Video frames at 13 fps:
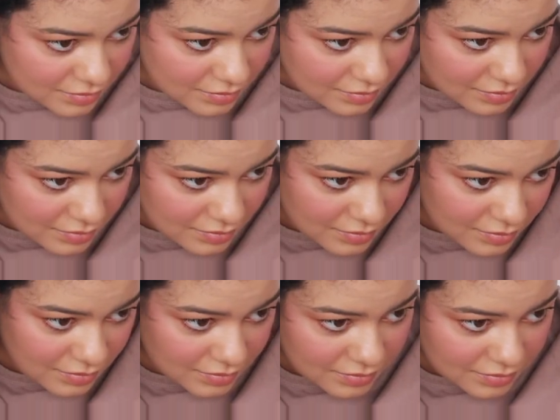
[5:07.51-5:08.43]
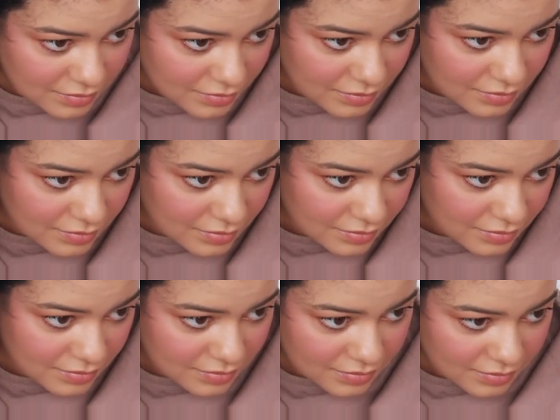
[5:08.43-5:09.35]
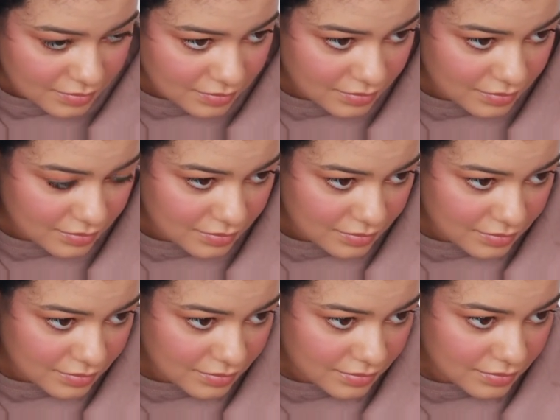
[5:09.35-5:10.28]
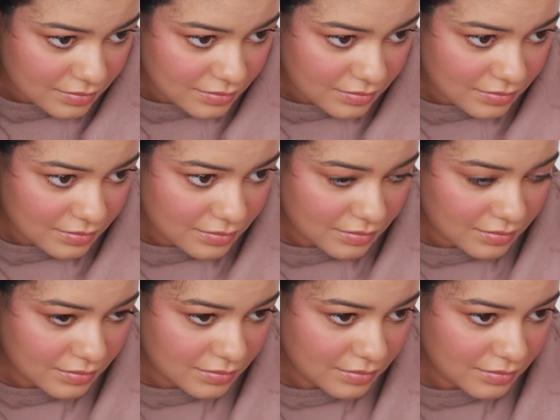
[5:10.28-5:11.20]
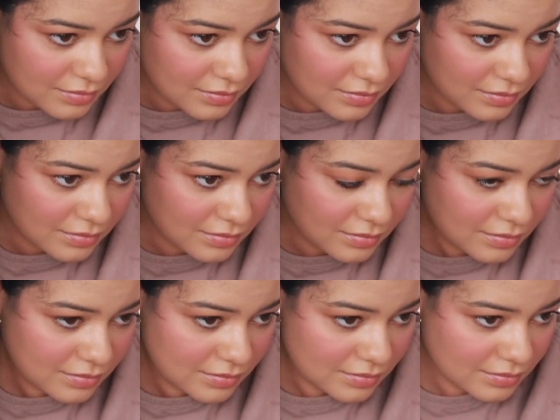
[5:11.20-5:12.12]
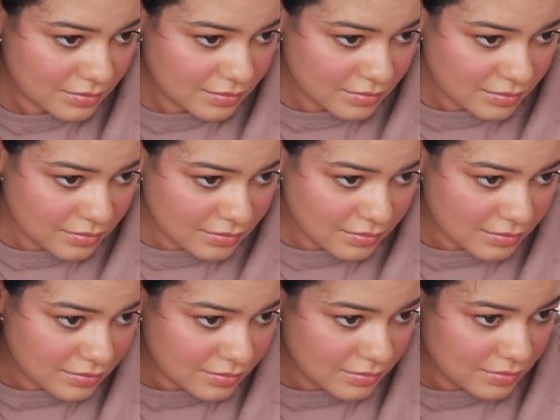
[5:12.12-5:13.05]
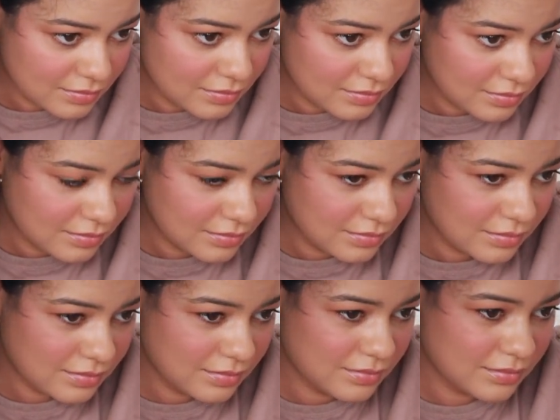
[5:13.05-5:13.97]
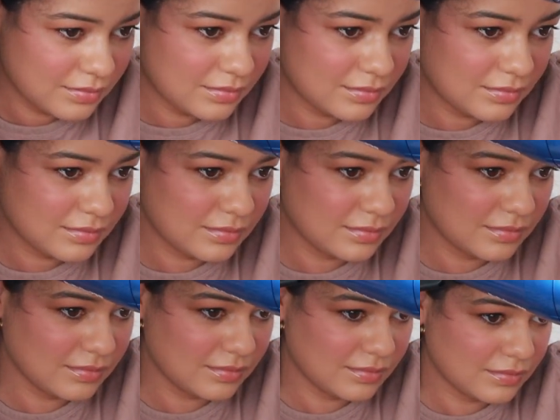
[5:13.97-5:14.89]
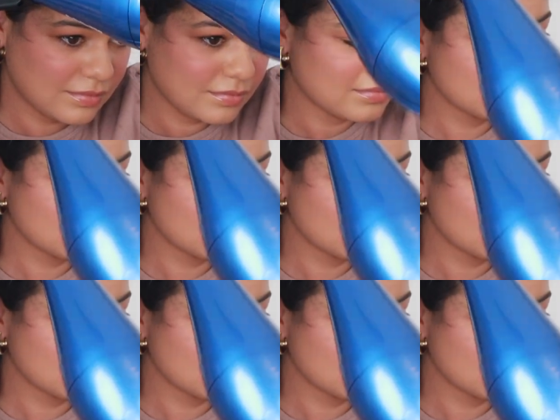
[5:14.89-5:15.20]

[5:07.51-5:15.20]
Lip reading: (no one is talking)